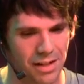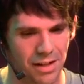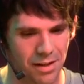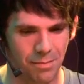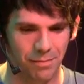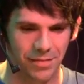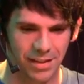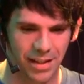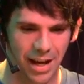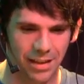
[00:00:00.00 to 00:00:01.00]
The
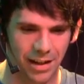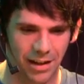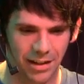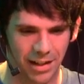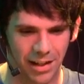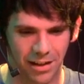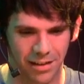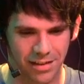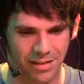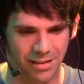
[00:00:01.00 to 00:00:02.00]
end there, you can hear
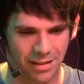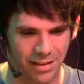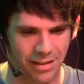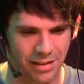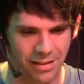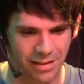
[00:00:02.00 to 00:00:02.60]
you can